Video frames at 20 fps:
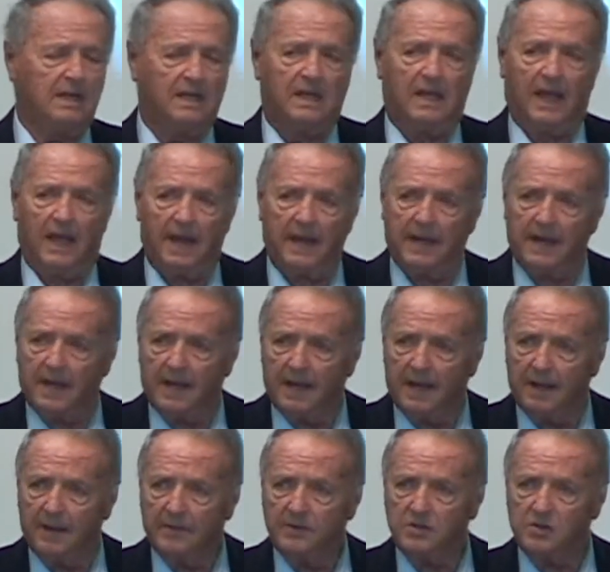And
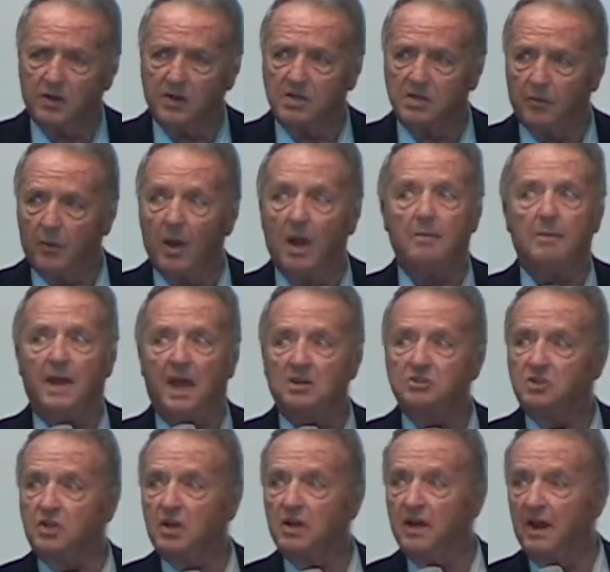so he said, "Well, let me
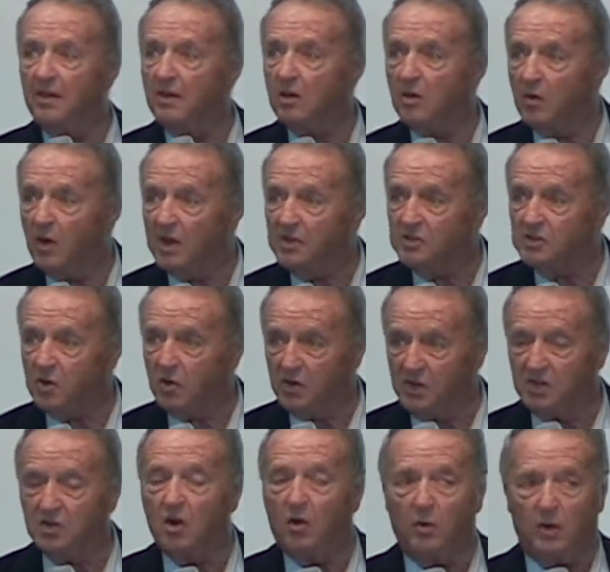ask you another question, because you're
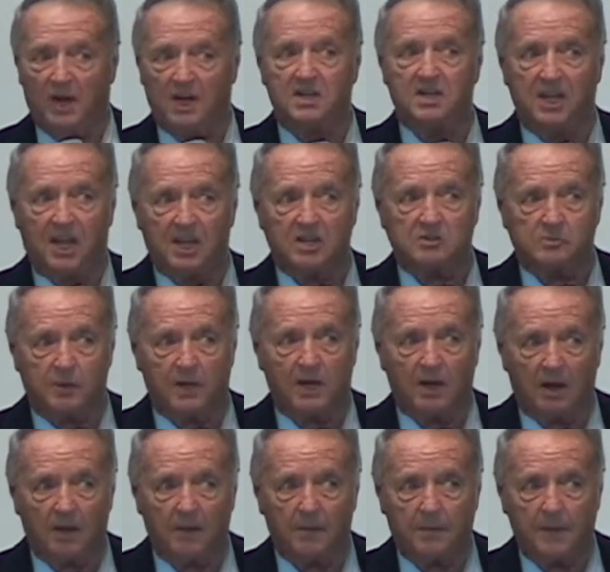going to really test me, you
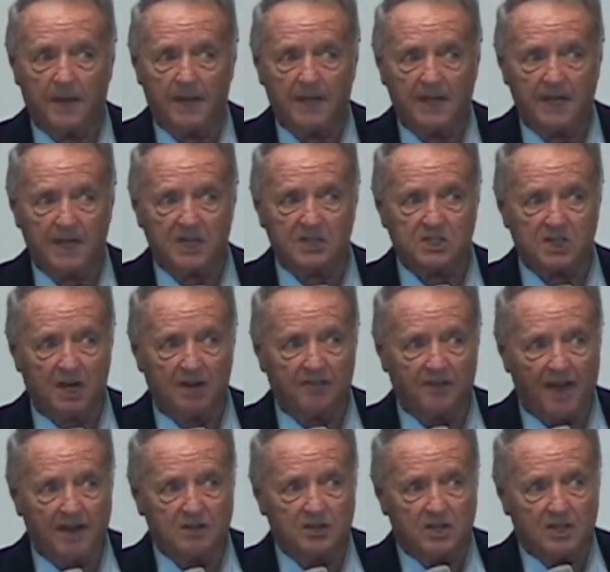know." He said, "If
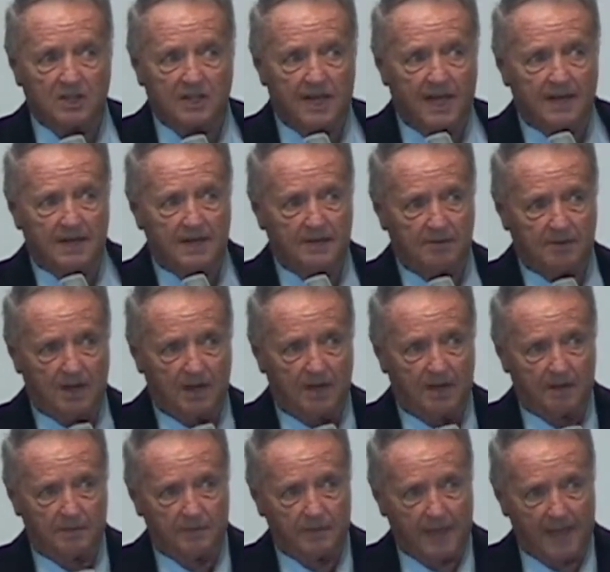I took
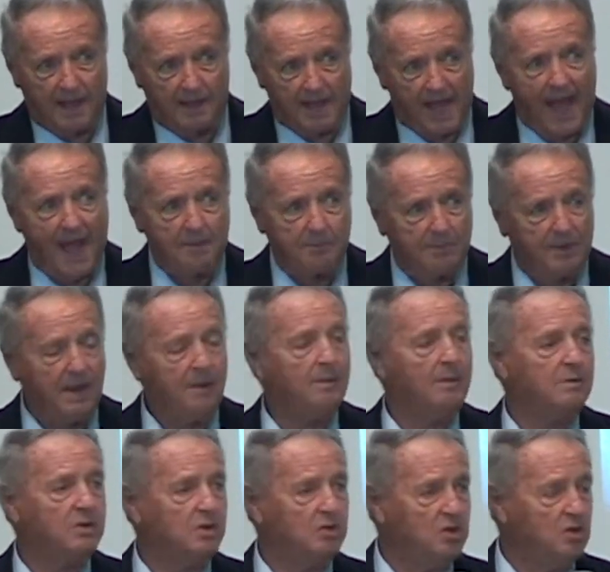that I-beam up
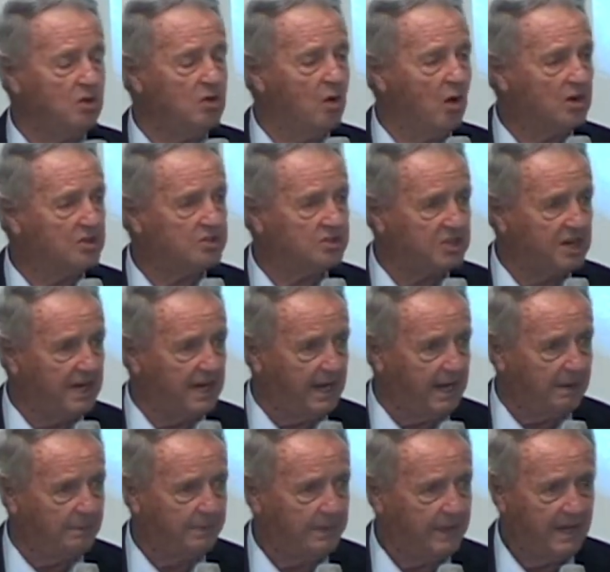to New York
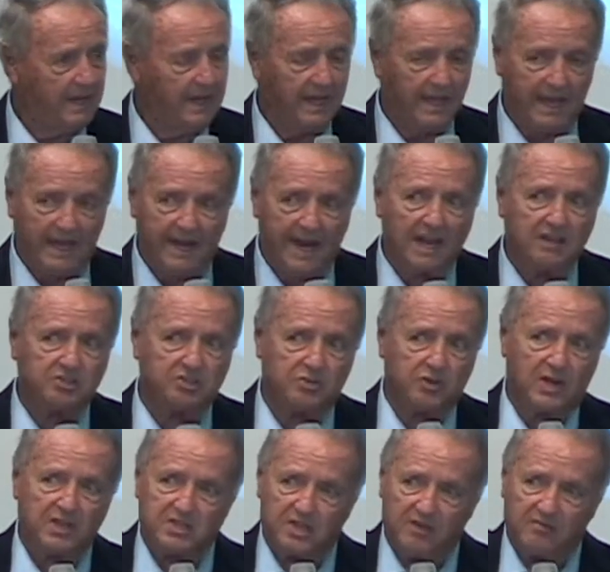City, and I
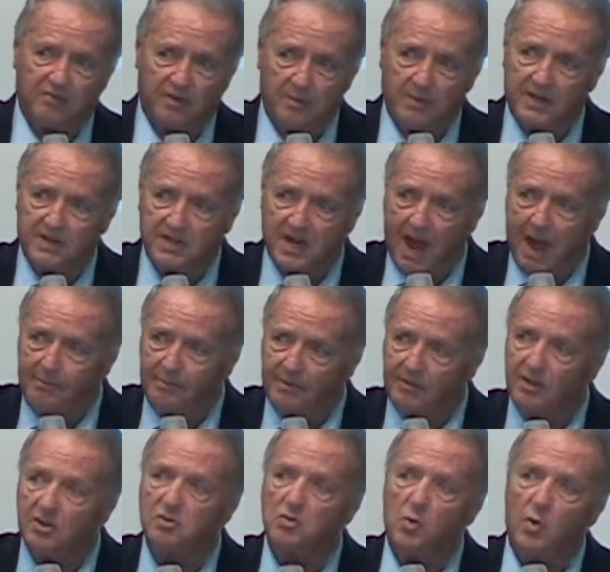stretched it from the top of
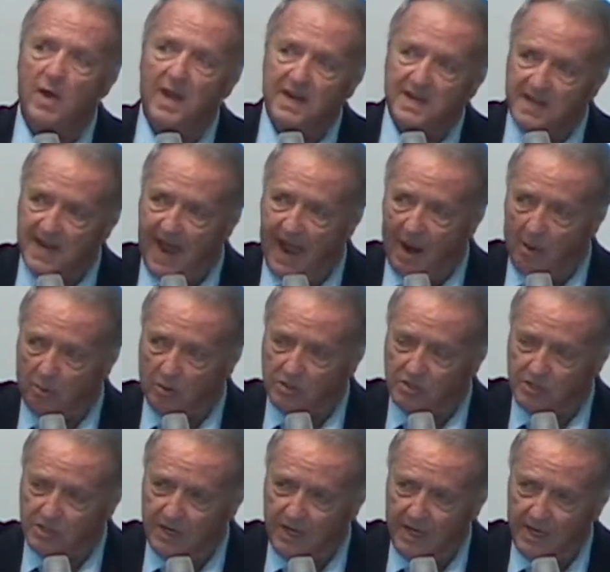the Twin
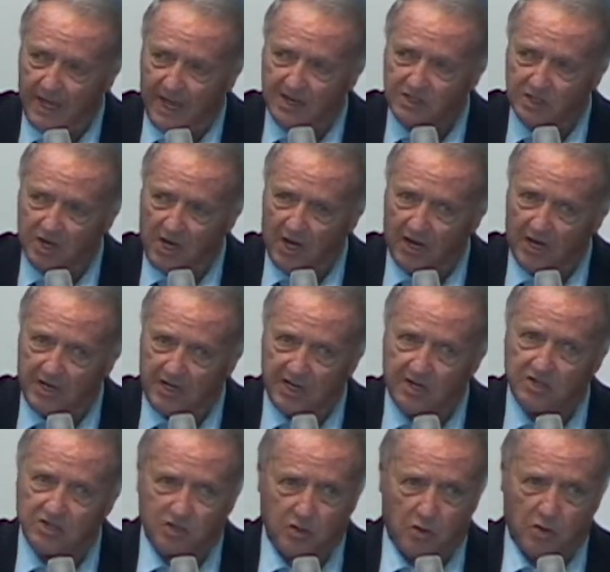Towers, that's 110
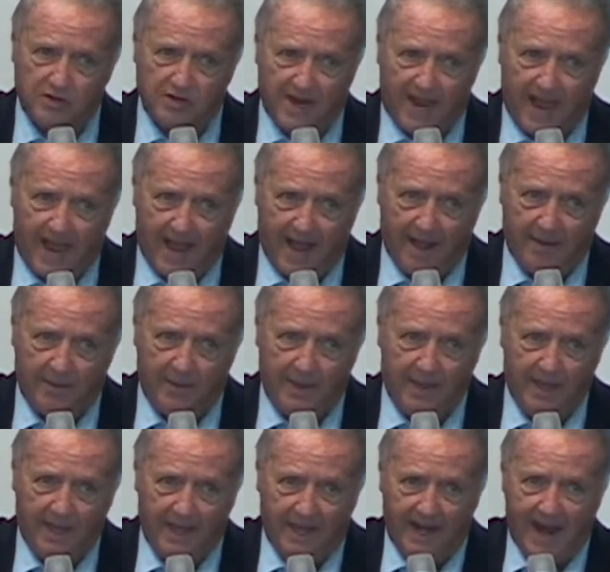stories high,
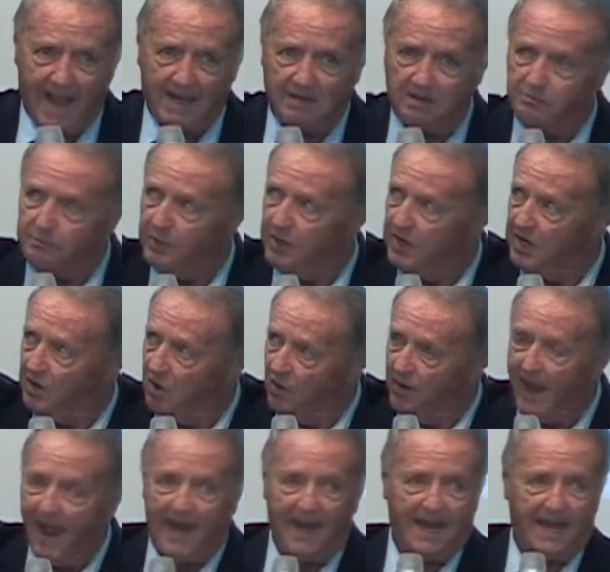and I could put it on
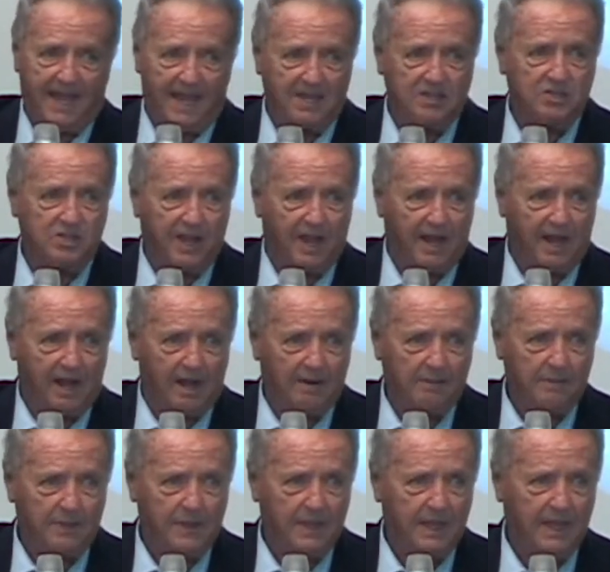that ledge there
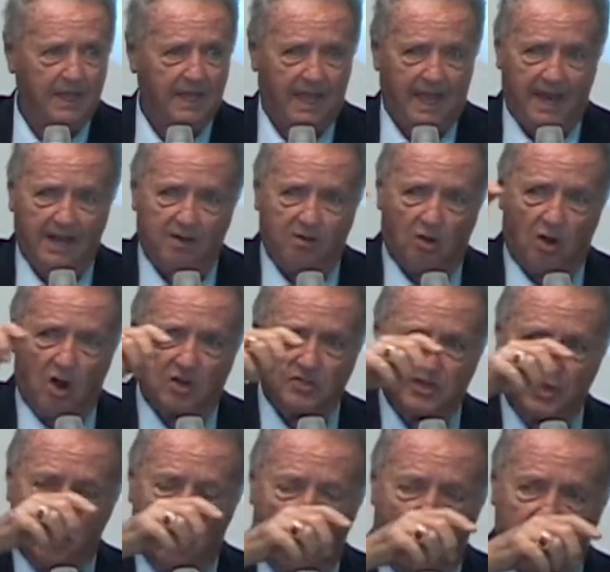and cross
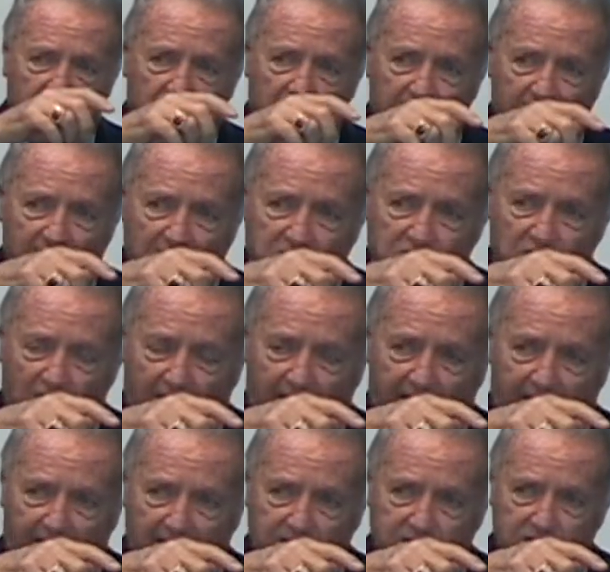it over to this
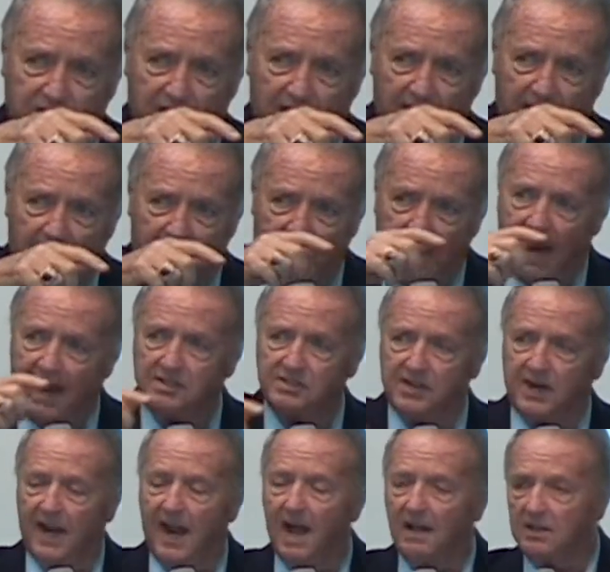ledge, and I
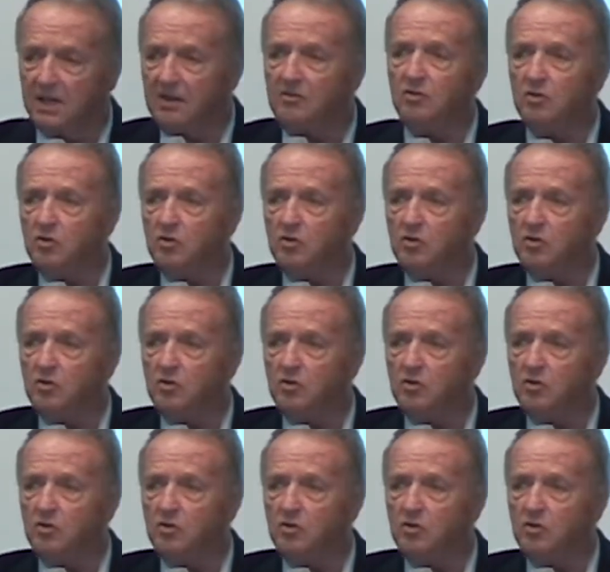said, I'll give you